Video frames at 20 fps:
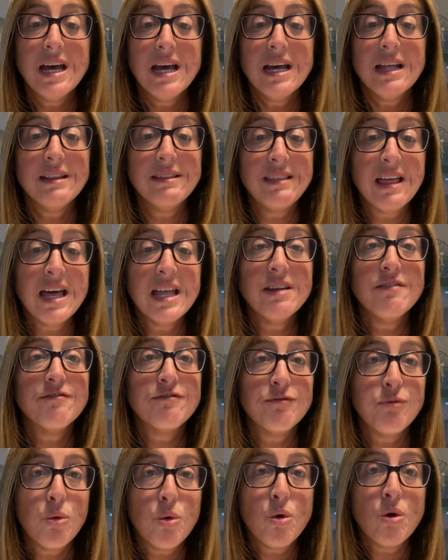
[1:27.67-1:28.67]
then
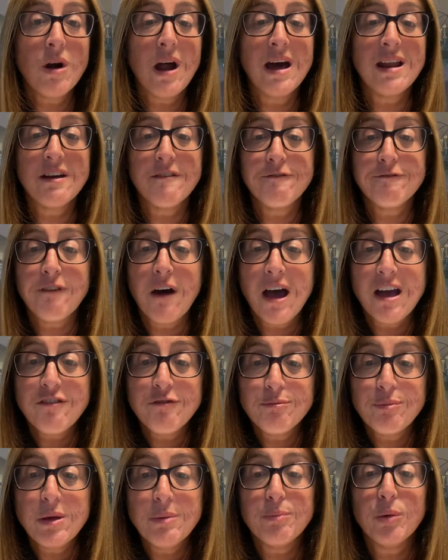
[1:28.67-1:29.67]
four out of five
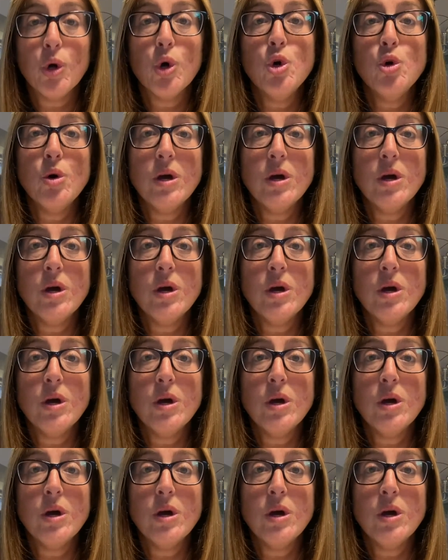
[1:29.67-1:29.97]
people who